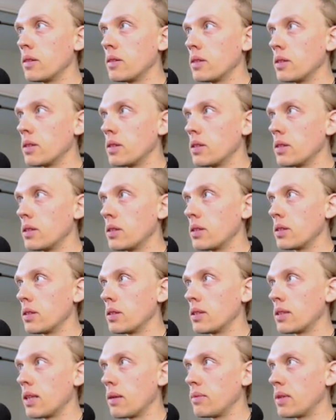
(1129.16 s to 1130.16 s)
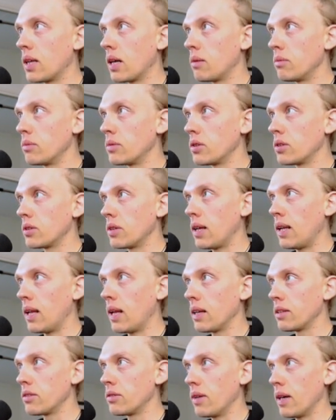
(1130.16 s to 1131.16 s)
Sometimes I
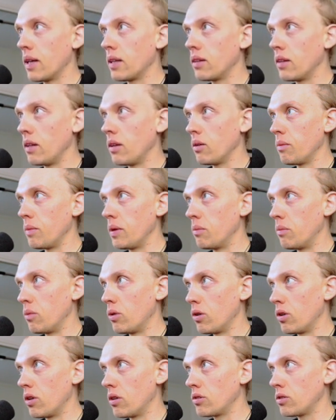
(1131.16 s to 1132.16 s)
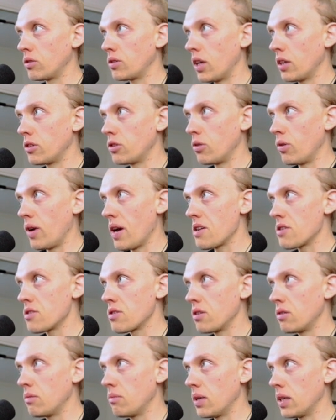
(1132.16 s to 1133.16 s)
like to add a little bit more
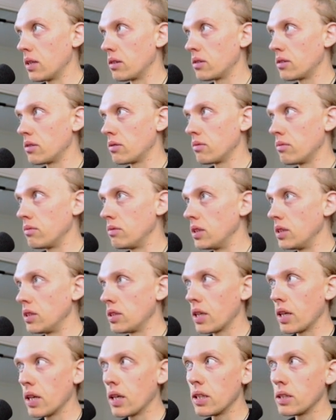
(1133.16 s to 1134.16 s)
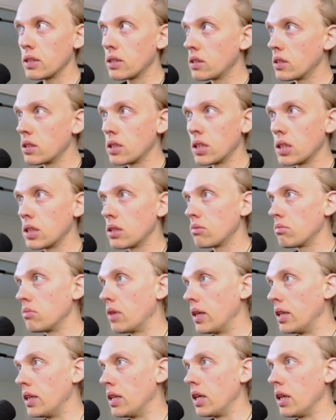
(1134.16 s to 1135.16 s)
saturation, but in this case
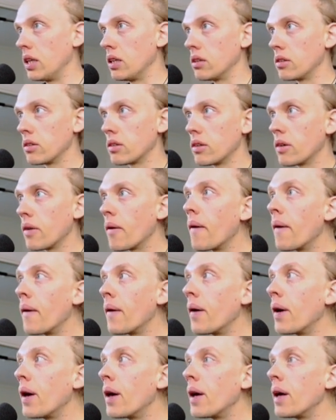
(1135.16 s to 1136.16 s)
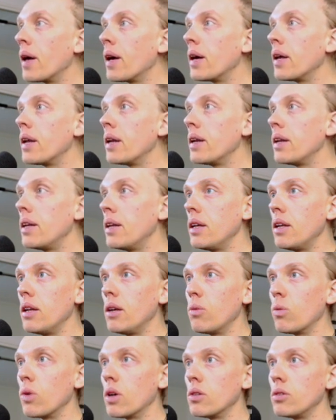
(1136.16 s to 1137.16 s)
I didn't
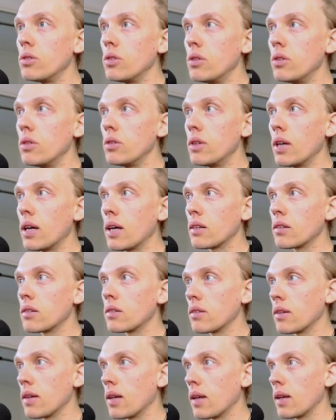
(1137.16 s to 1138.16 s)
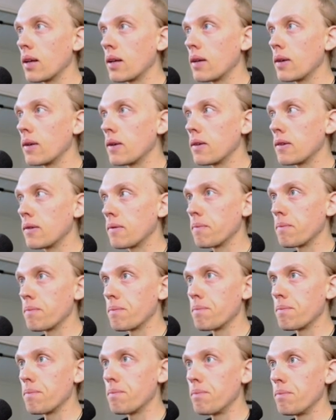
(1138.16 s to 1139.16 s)
want to do that. And
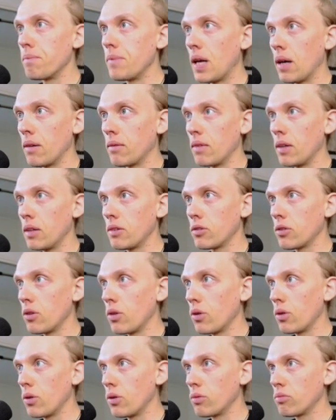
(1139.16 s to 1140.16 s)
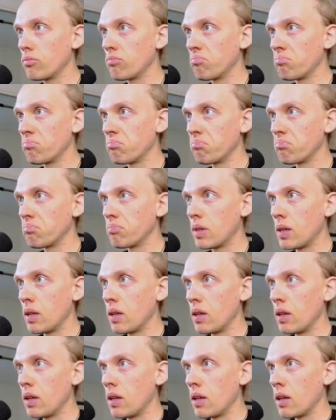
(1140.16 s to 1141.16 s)
yeah, let's go.
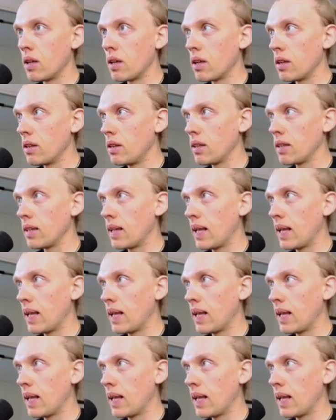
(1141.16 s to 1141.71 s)
I think